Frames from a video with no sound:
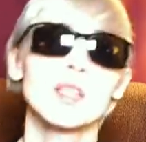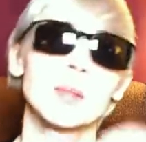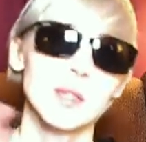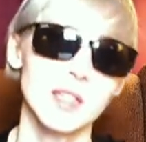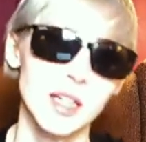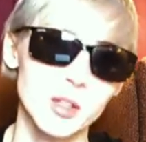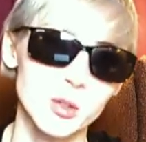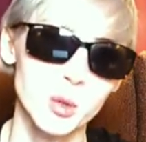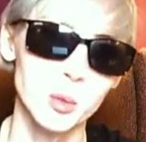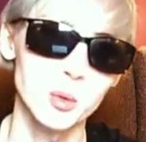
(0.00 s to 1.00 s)
I'm glad
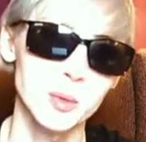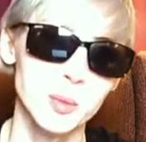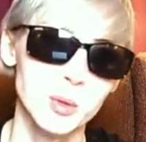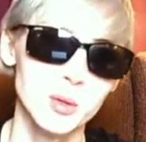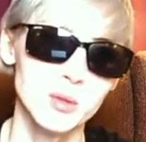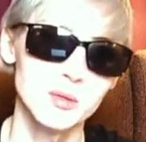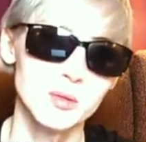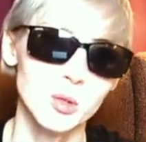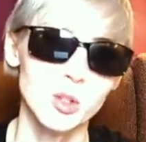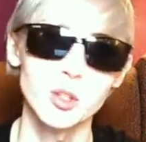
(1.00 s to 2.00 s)
you're normal people.
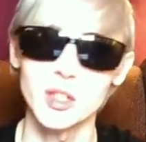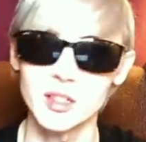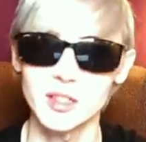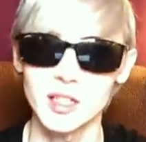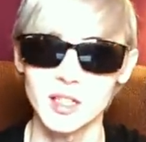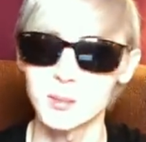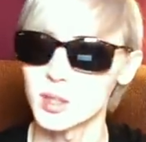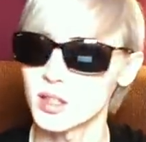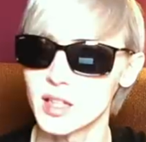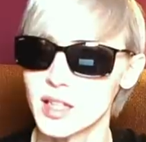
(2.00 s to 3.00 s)
Or should I say, I'm
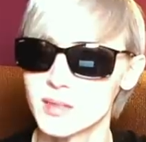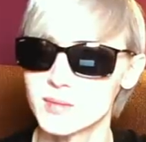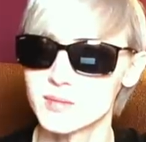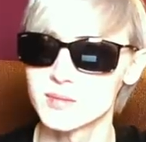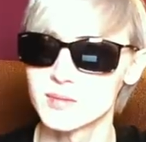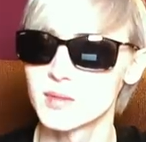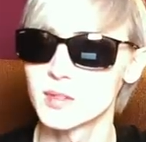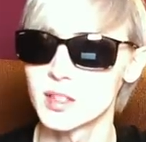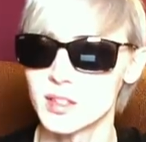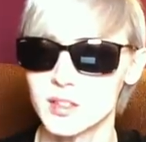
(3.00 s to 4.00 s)
not glad?
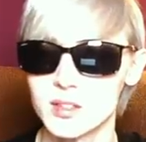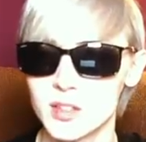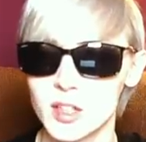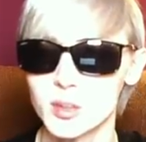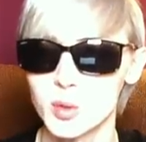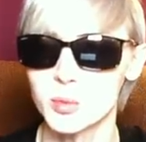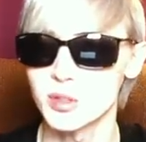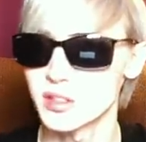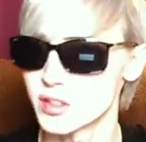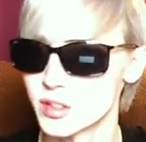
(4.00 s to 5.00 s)
Because not
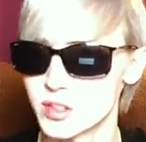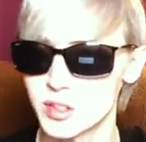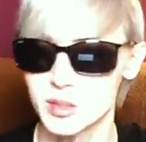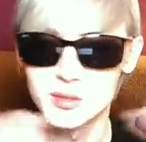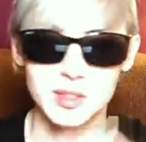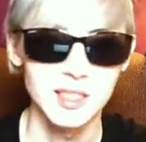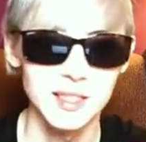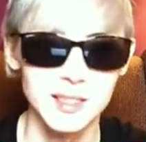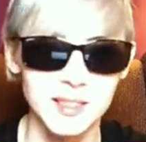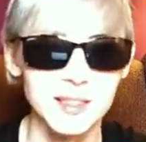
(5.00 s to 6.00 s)
normal is good too.
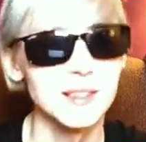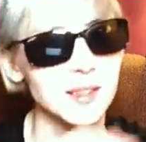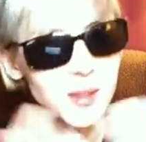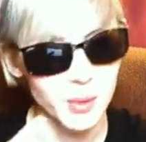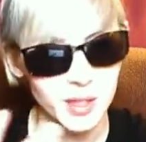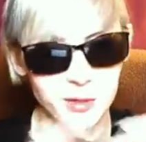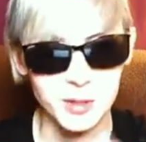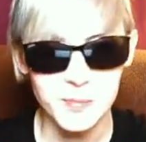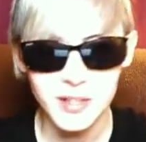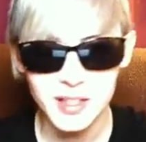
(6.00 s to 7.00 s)
Whatever.